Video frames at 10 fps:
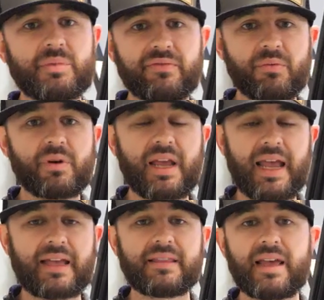but if you wanna
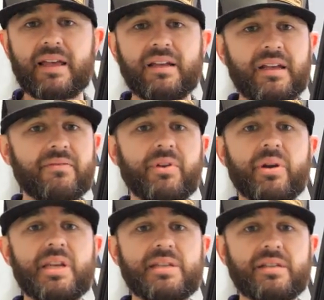add that,
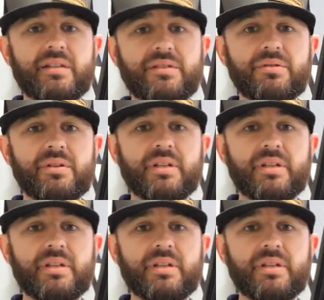very easy to do